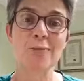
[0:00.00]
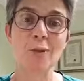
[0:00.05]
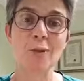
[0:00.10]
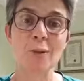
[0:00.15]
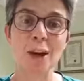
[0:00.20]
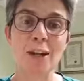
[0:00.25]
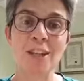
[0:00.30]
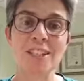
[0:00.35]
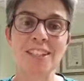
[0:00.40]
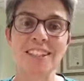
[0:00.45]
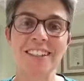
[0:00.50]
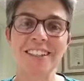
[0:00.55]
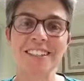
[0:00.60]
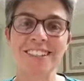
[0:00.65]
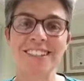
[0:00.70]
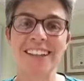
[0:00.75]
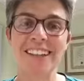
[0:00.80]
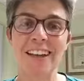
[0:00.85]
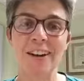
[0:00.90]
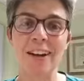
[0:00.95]
watching.
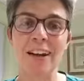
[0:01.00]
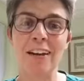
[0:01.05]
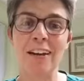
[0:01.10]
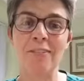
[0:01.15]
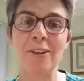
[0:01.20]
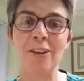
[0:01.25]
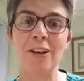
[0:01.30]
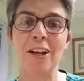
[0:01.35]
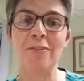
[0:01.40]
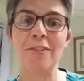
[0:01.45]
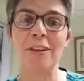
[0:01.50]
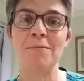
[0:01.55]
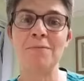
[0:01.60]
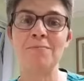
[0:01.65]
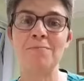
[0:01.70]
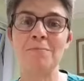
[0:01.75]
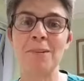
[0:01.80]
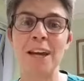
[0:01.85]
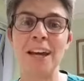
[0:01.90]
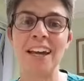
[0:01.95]
All right. Good evening.
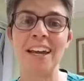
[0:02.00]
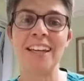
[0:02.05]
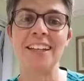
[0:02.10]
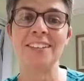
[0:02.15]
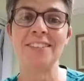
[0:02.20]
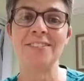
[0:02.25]
Bye.